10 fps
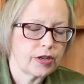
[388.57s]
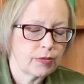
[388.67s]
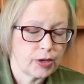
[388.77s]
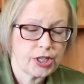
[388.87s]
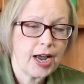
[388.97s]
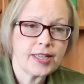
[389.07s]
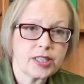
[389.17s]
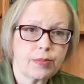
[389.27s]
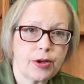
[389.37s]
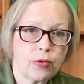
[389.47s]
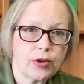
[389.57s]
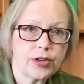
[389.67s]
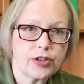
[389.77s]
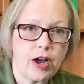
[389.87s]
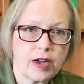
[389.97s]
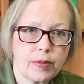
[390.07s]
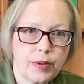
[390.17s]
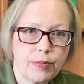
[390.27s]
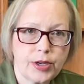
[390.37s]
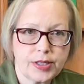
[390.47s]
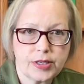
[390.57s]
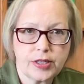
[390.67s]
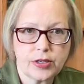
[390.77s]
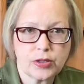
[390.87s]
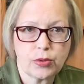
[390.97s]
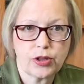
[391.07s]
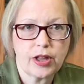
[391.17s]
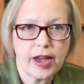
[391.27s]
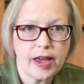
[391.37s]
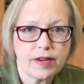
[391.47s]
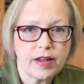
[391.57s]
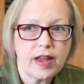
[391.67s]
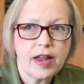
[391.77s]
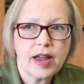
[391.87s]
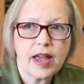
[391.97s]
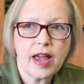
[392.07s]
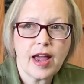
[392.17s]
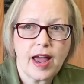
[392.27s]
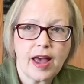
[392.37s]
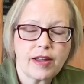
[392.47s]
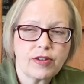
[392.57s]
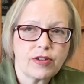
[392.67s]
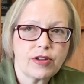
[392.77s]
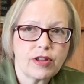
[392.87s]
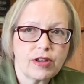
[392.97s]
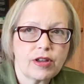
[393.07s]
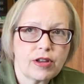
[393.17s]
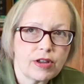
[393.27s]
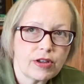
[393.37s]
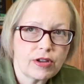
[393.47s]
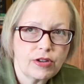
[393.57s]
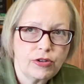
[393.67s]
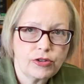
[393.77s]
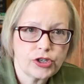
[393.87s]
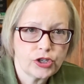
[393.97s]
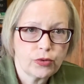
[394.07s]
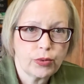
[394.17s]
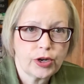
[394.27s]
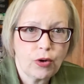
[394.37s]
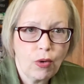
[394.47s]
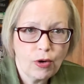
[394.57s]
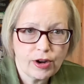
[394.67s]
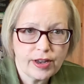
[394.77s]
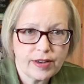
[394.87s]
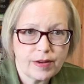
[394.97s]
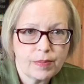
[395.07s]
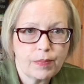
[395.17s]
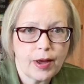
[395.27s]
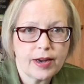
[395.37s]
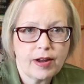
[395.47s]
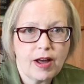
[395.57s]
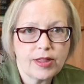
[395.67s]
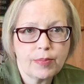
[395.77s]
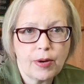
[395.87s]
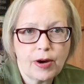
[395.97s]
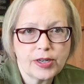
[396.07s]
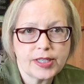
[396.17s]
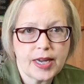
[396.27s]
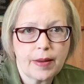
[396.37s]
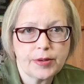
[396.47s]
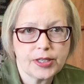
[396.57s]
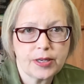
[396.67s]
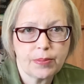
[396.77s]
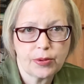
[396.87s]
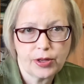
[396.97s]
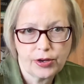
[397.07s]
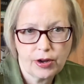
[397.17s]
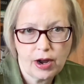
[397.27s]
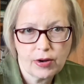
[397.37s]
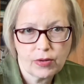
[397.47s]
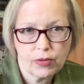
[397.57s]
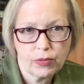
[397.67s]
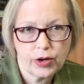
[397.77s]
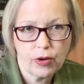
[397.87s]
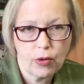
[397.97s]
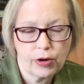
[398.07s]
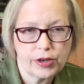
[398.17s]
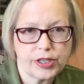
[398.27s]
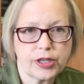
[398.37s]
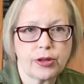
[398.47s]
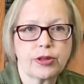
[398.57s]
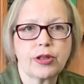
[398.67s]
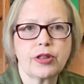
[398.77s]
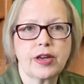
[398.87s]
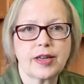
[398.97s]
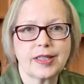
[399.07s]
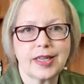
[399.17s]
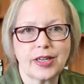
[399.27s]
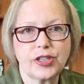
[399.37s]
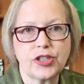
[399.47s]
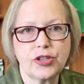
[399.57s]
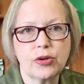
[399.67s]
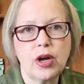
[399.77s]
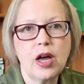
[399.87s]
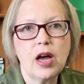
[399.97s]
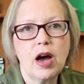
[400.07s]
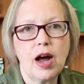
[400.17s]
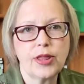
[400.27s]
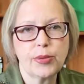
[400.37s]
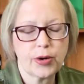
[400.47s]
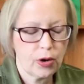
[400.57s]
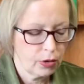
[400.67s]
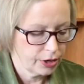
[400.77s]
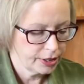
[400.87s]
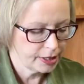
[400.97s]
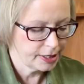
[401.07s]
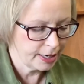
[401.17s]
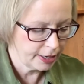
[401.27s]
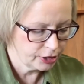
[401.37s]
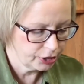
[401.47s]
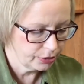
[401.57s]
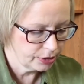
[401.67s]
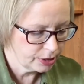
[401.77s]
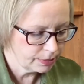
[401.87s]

has to be a written document because it deals with land, and you should record it, but on the bar exam it's typically not recorded, so that then they can test you on the recording statutes